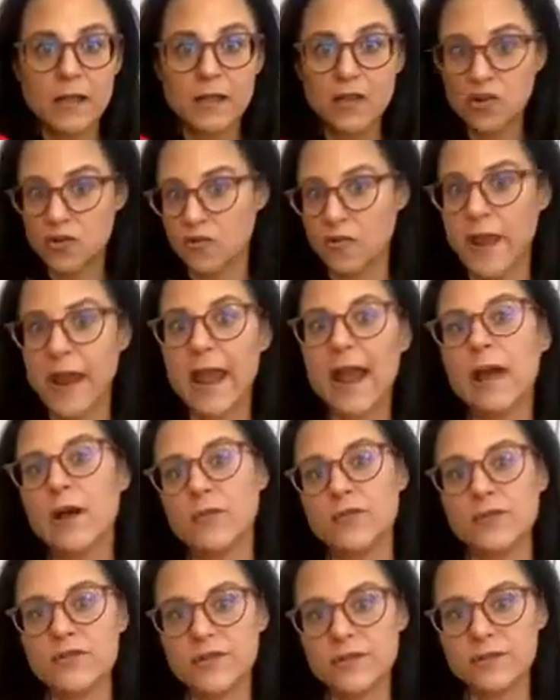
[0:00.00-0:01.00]

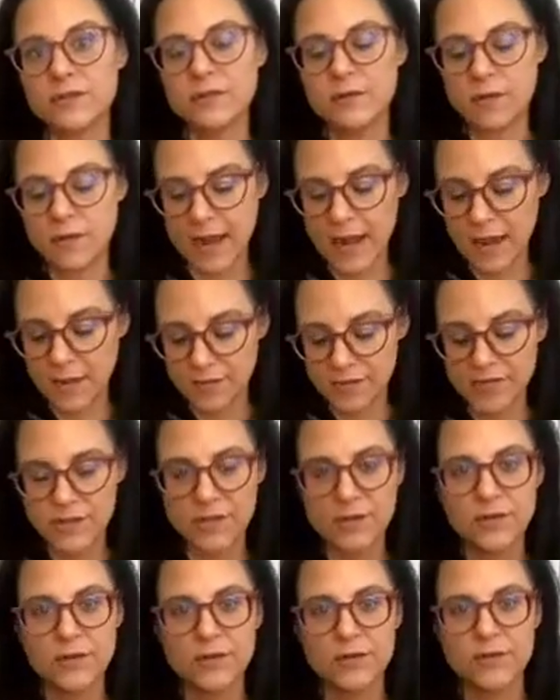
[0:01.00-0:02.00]
Greyhounds Greyhounds
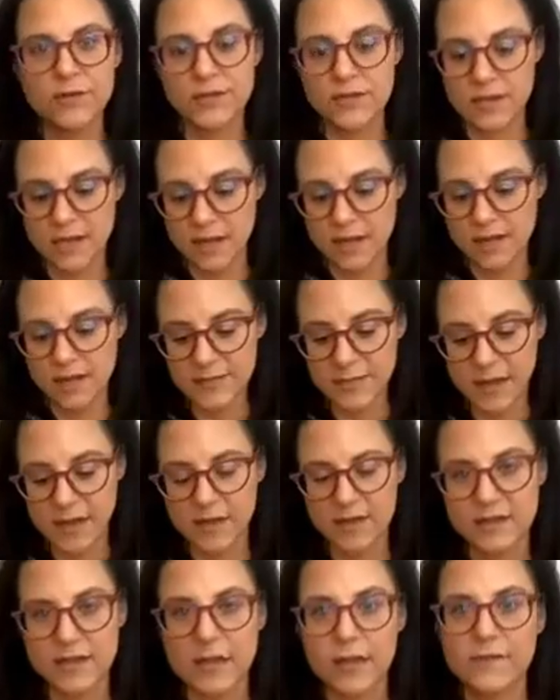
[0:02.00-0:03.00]
use these
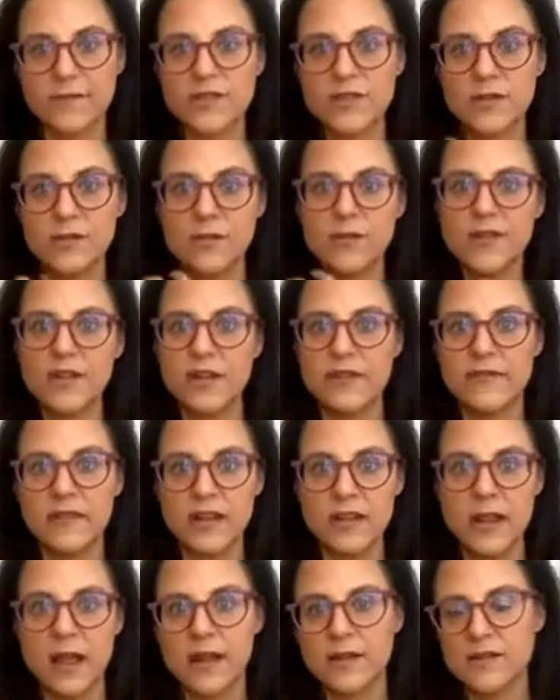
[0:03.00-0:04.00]
because they have too thin of a
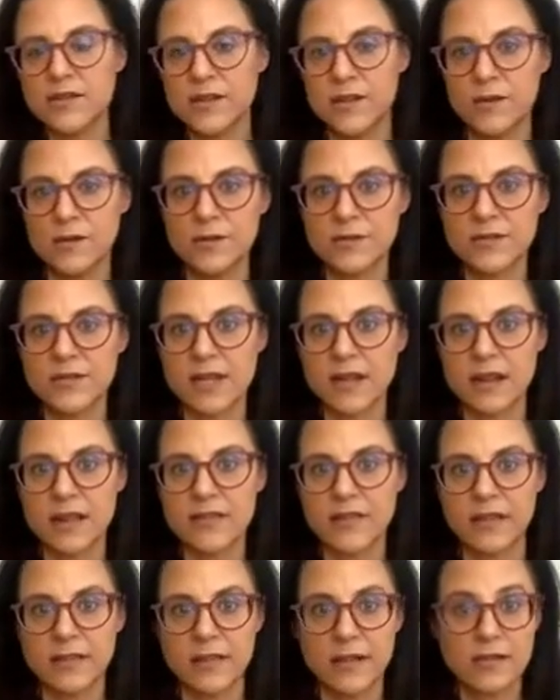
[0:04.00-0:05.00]
neck to use
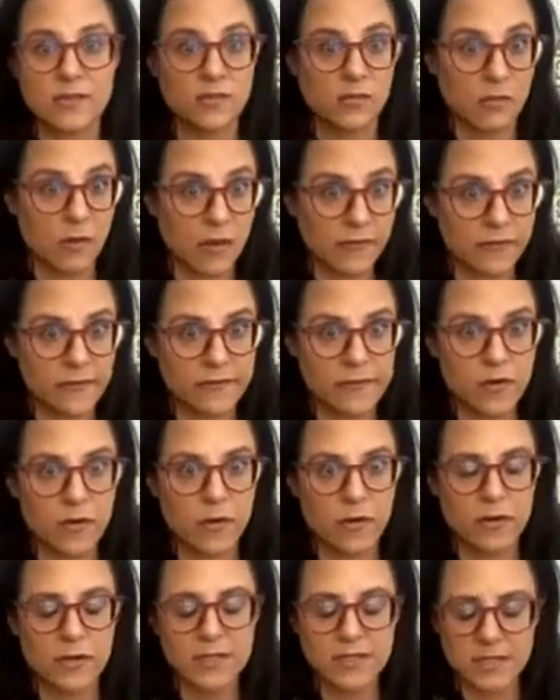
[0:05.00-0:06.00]
anything that's rough, of
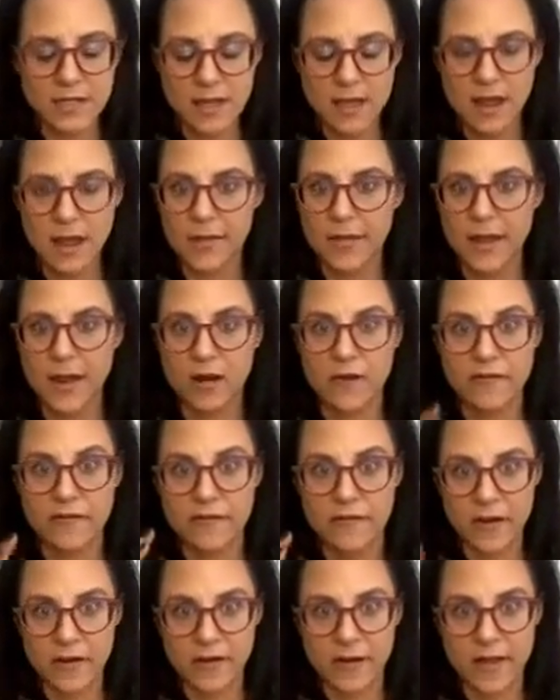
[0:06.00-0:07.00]
course, and they are
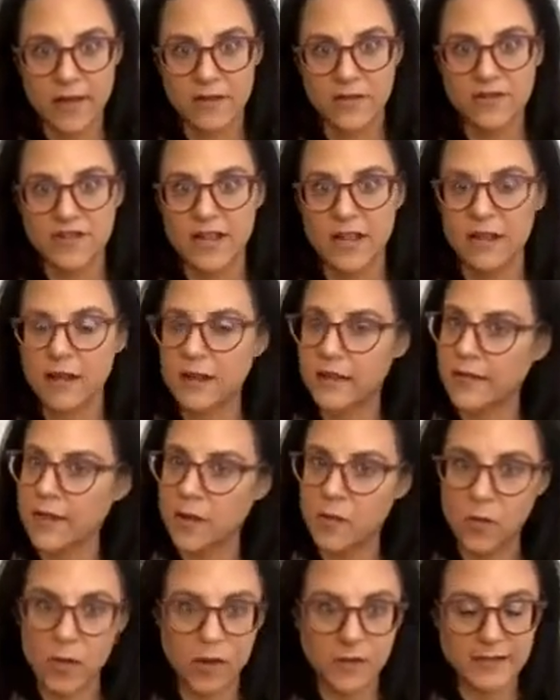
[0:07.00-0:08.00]
very energetic and they
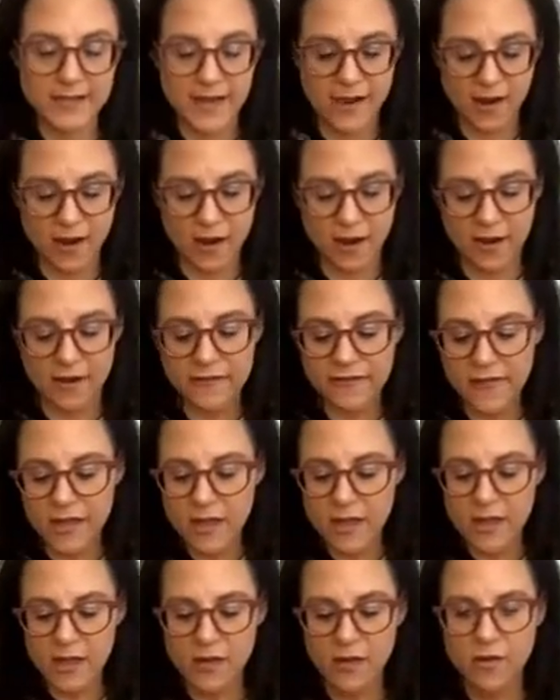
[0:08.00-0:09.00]
will take off.
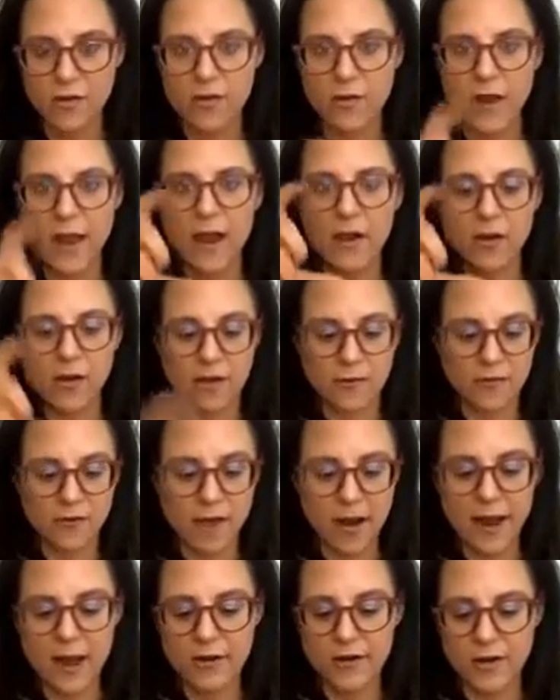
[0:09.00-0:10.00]

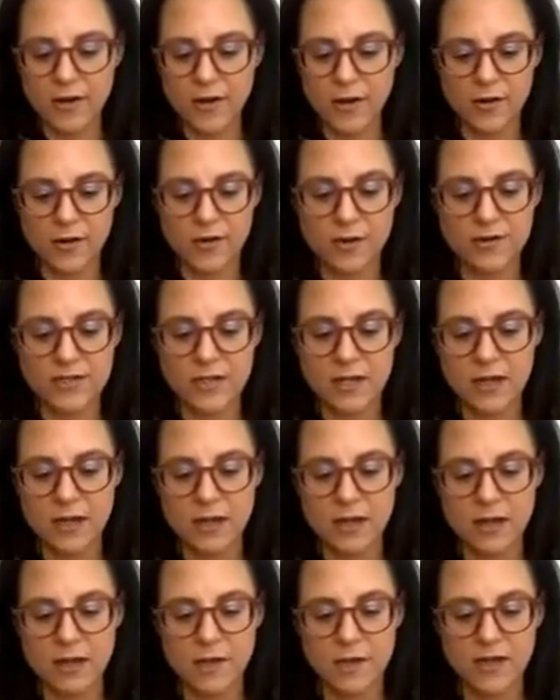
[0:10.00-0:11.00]
Greyhound owners
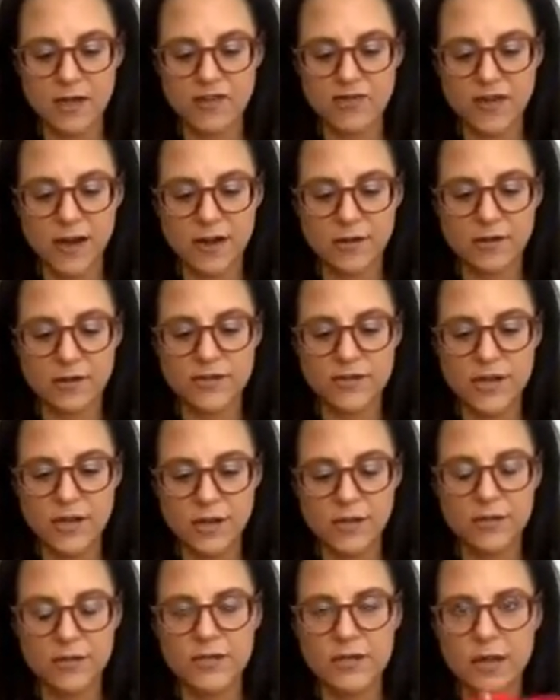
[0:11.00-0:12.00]
and trainers
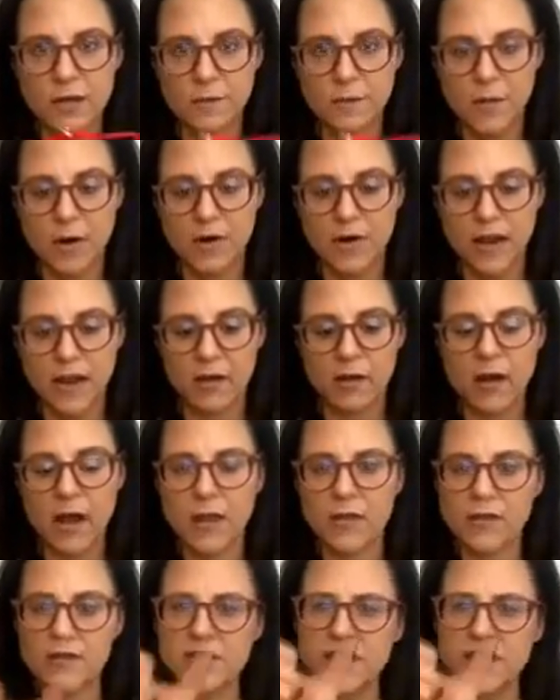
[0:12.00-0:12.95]
use Martingale collars.